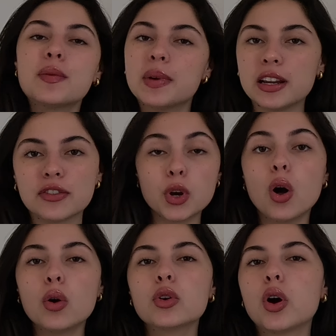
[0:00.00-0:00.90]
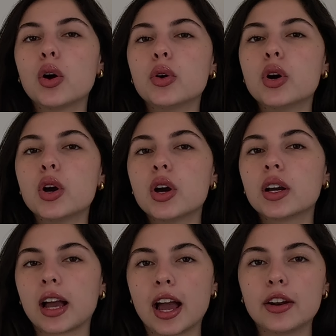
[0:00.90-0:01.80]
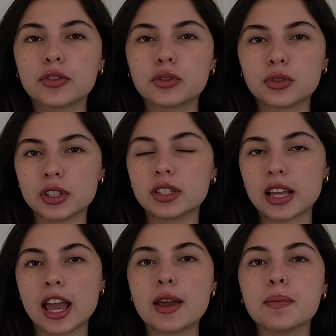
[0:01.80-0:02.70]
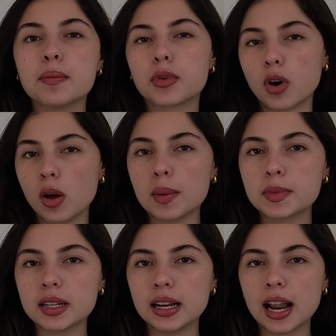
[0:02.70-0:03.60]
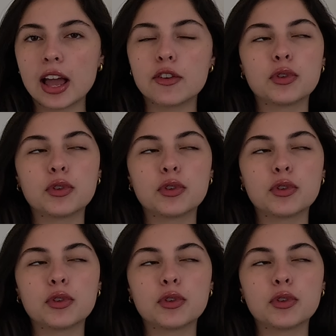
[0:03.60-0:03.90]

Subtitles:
believe we all go kind of through the same problems in life.